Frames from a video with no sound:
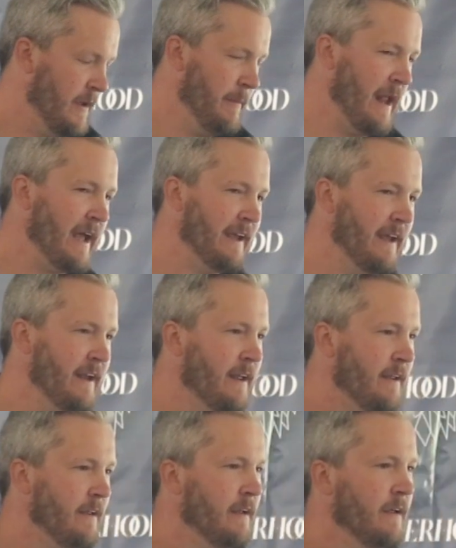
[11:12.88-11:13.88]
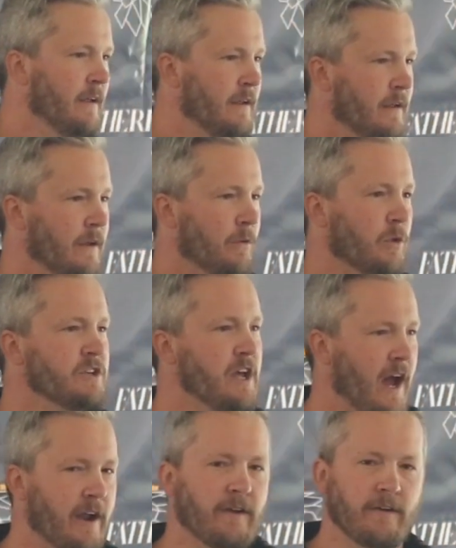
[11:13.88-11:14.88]
I mean, I get it. We're
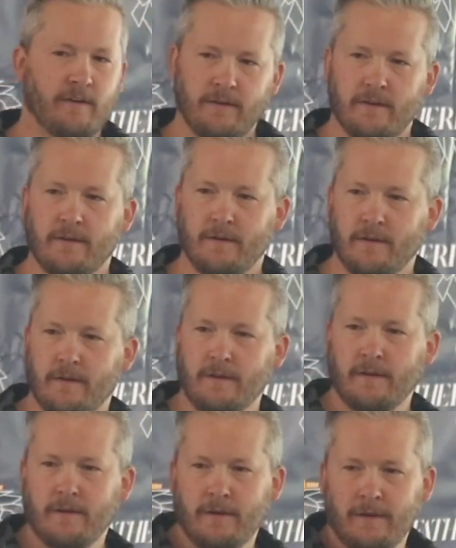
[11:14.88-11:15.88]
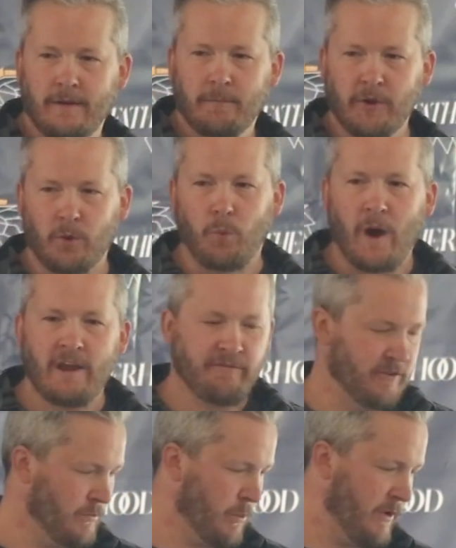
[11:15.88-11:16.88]
tired, but your
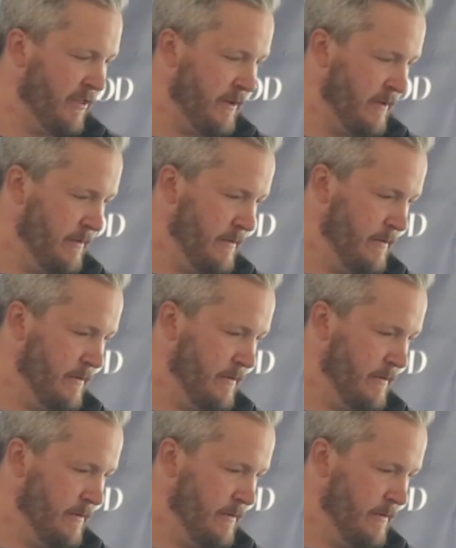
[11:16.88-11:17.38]
wife is worth it.